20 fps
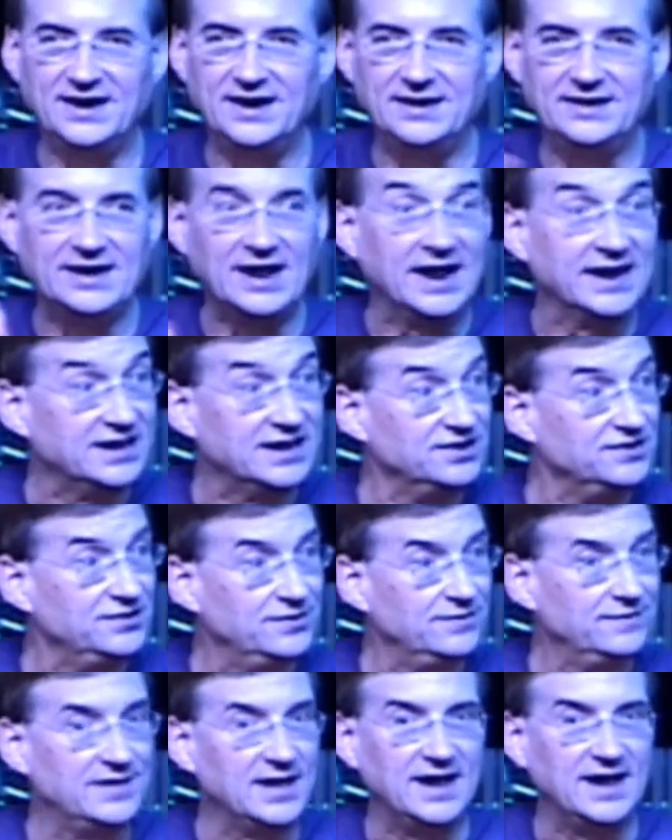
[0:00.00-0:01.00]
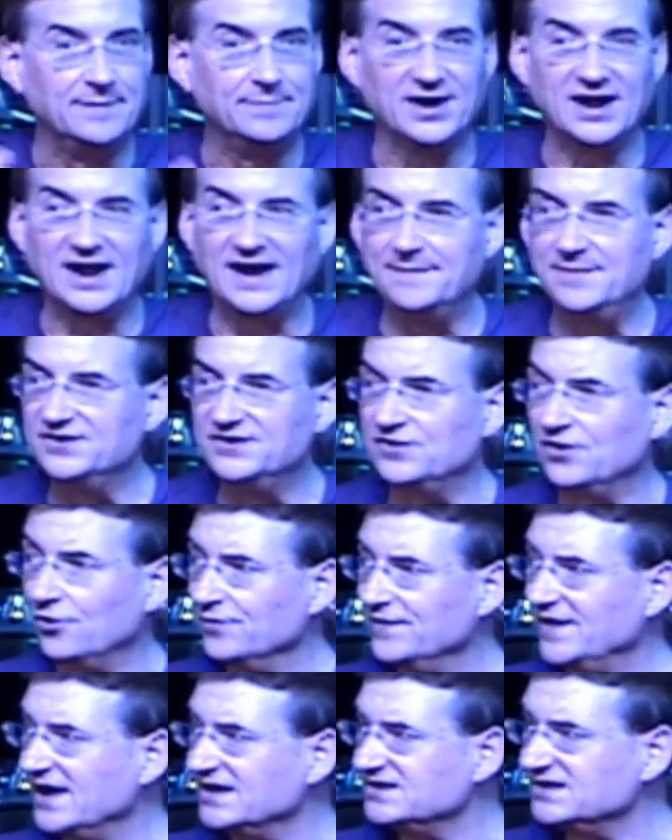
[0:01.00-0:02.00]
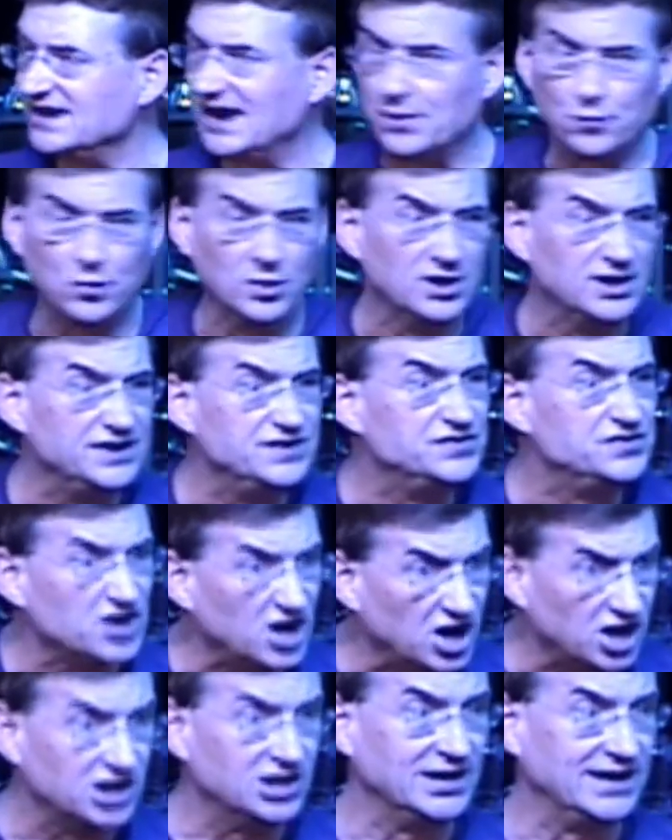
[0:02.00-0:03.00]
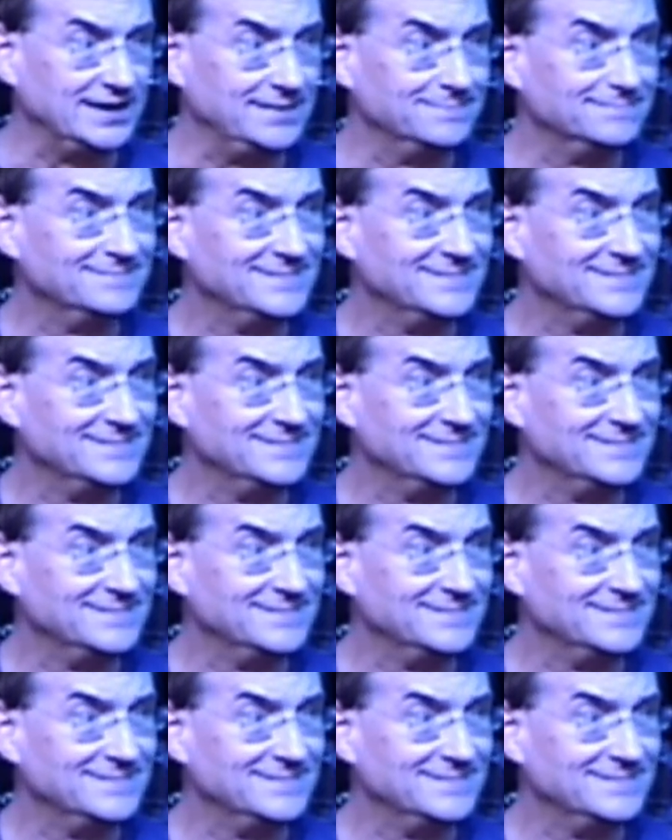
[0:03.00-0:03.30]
and I can do that, but I've been told that's not really juggling.